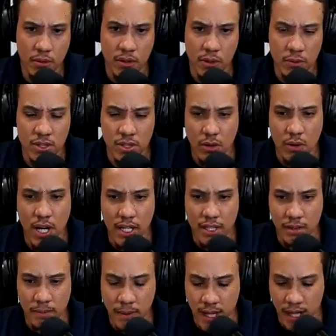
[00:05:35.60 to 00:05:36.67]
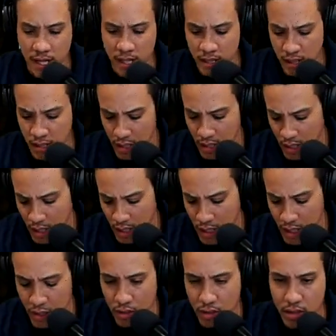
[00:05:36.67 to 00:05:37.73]
It was so high demand, and he
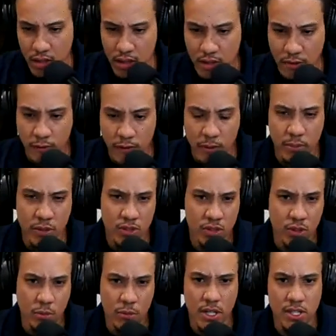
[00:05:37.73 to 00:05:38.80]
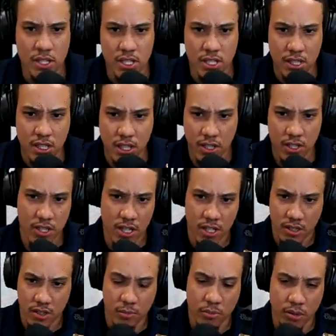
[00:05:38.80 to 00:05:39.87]
can only uh, fit but so much in his luggage at,
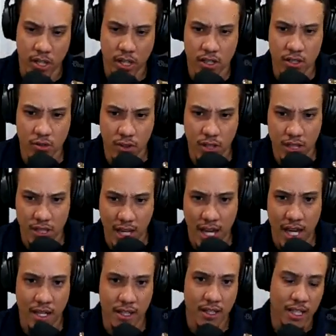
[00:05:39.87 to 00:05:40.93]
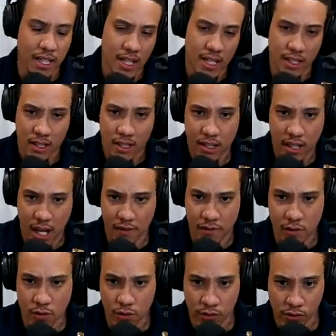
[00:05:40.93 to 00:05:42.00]
to bring to us, and he had to have
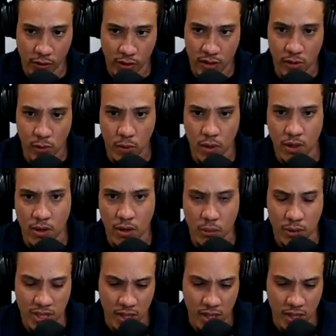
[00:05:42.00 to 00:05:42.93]
tools for us to work on, yeah.